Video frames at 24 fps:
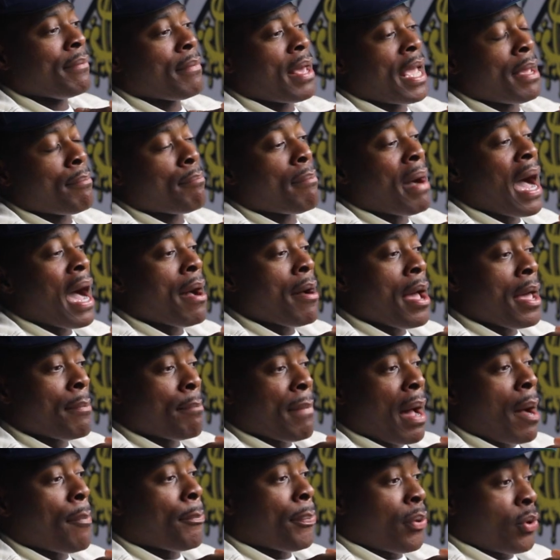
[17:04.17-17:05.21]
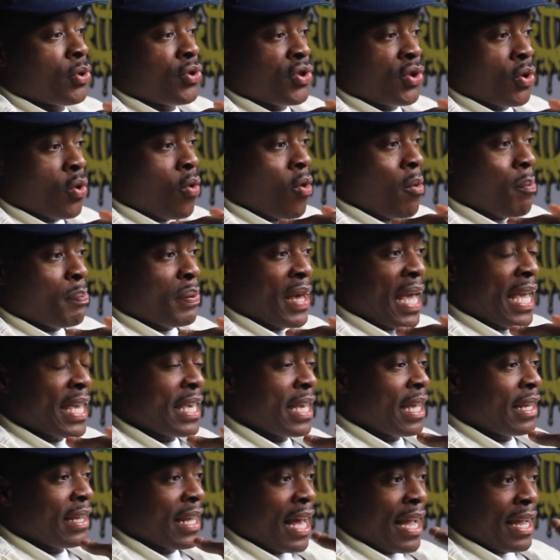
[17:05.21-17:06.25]
and in, in my in my personal
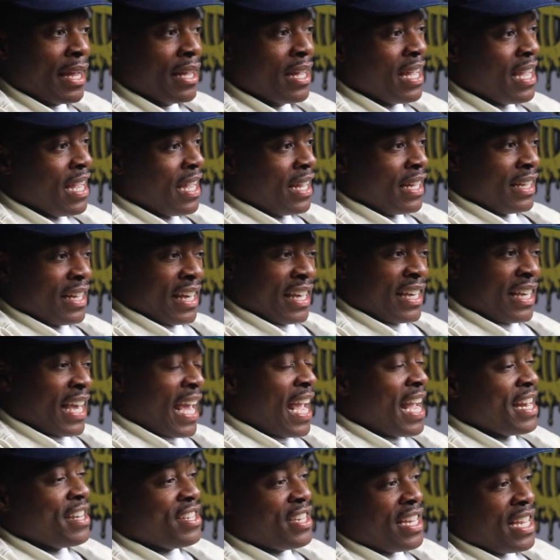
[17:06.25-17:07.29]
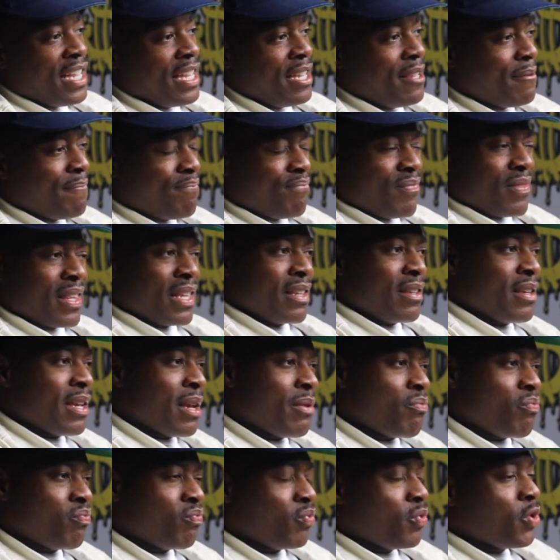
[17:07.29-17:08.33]
opinion, like the KG,
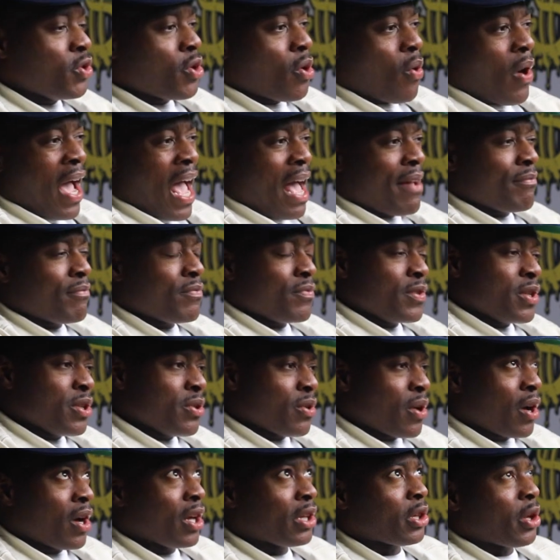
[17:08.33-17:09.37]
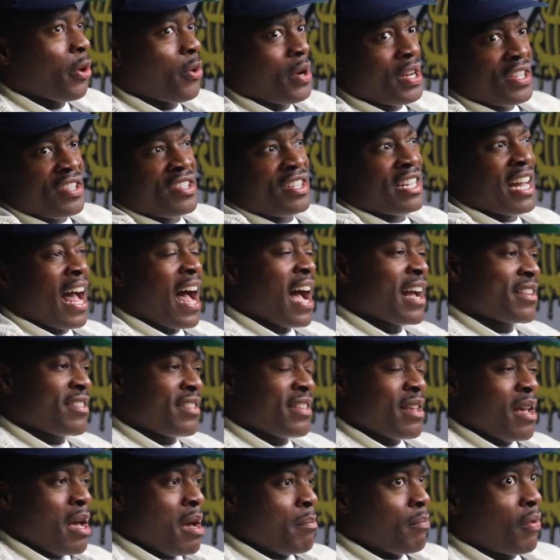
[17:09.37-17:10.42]
it, you know, had, uh, learning
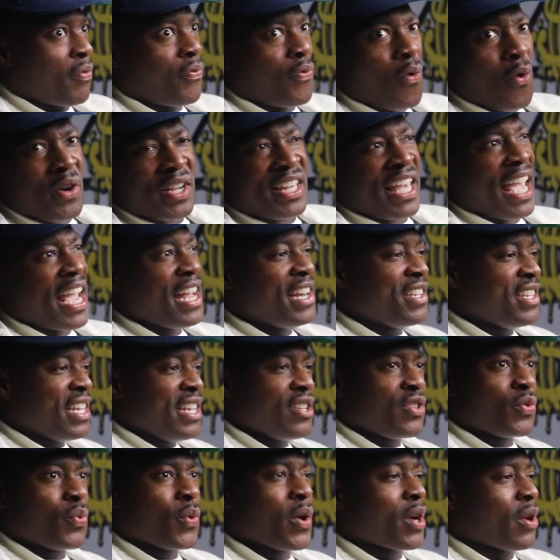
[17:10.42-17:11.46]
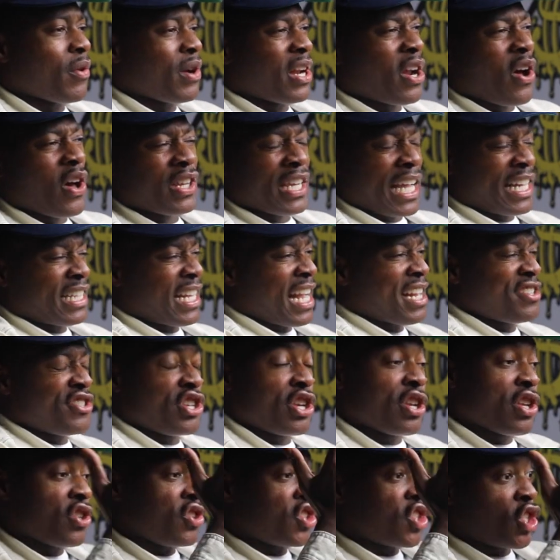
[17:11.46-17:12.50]
stocks before KG Twitter and all like that
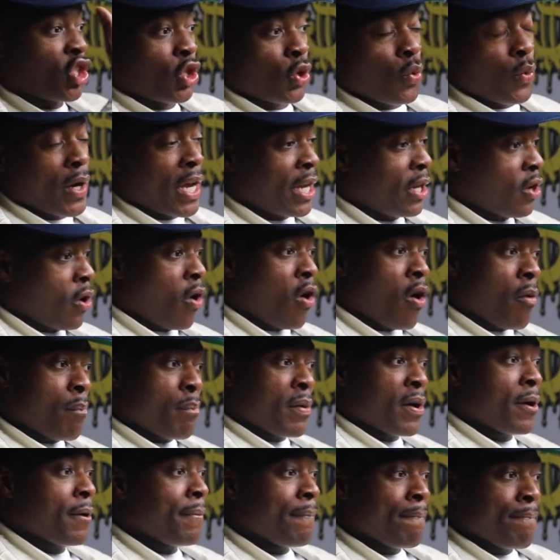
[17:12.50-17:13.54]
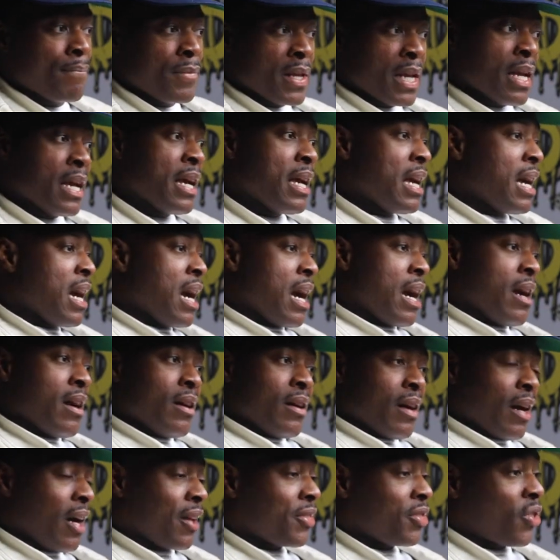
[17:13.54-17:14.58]
shit is cute and all, but
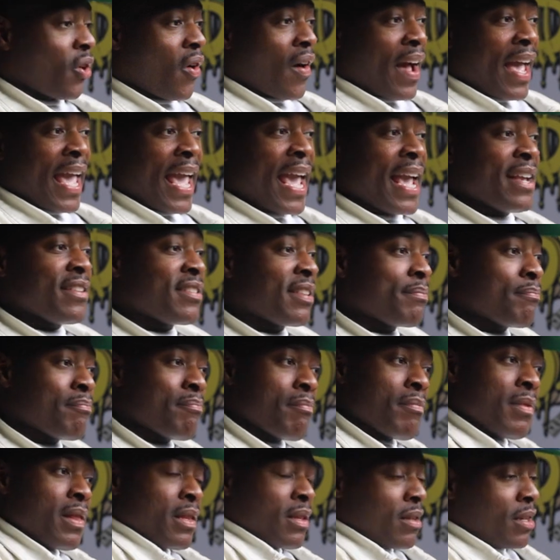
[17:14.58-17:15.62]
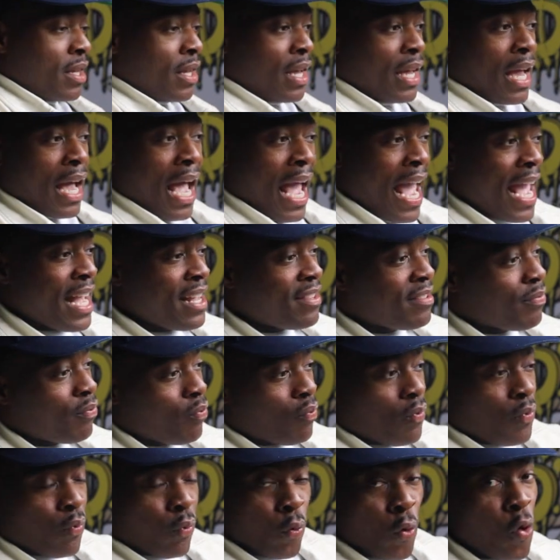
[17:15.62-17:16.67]
I thought Ace Ace
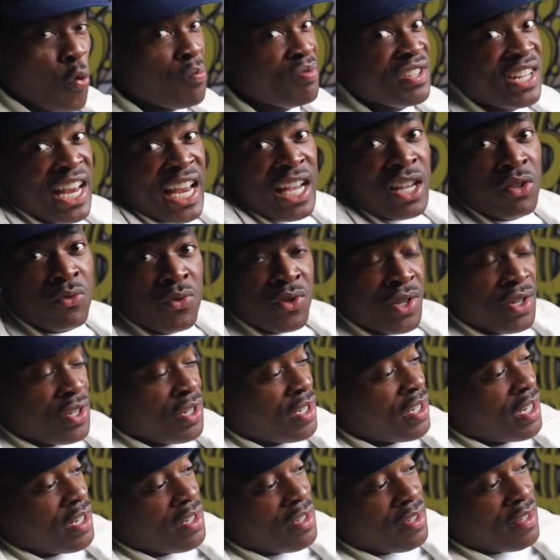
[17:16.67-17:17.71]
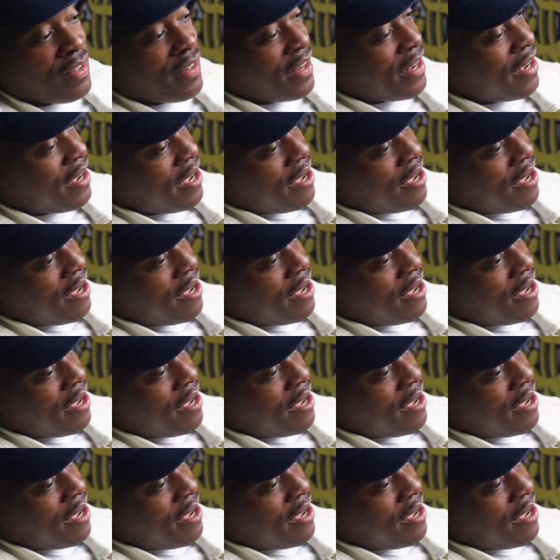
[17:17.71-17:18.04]
Room Shakers is just